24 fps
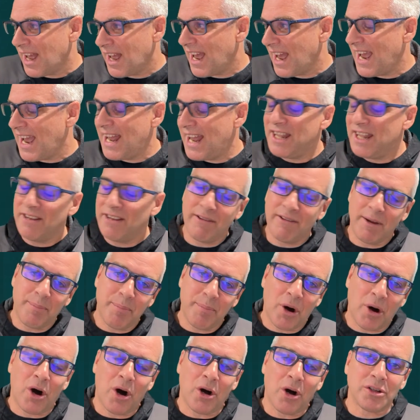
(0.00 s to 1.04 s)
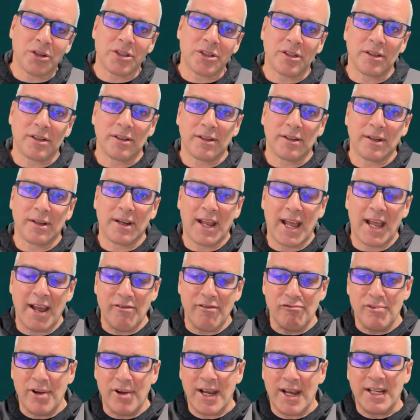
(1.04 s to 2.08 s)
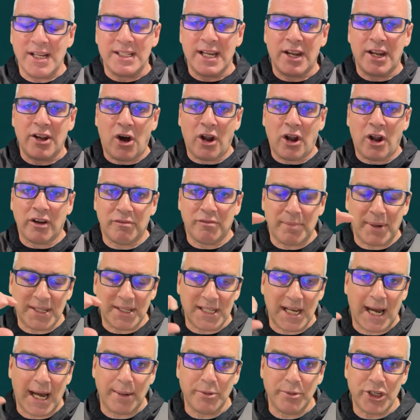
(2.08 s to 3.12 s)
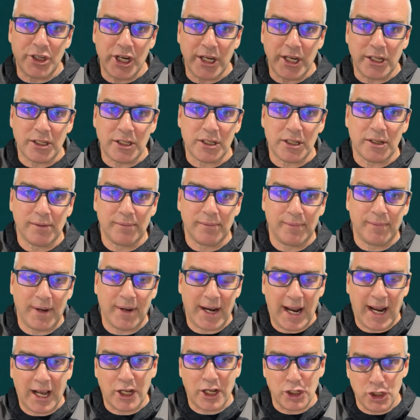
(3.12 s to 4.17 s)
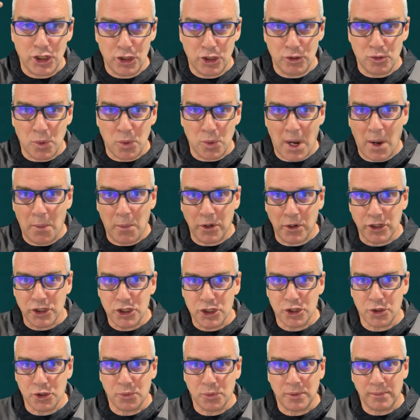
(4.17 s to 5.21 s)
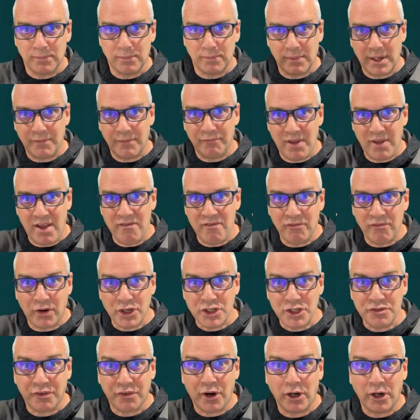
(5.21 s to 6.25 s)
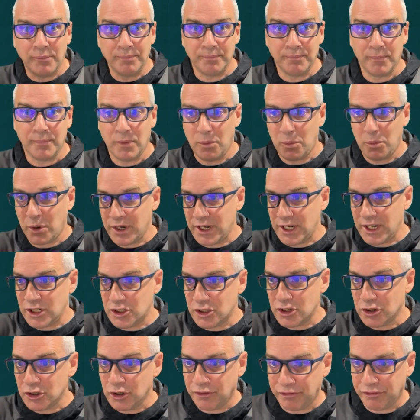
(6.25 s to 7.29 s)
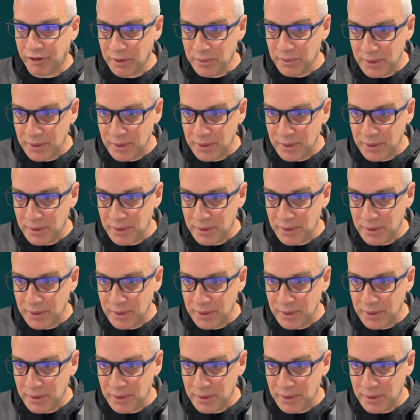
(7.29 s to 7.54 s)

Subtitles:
In the report, it reads in all of my timesheets, and I can choose what I want to invoice for, what needs to go through.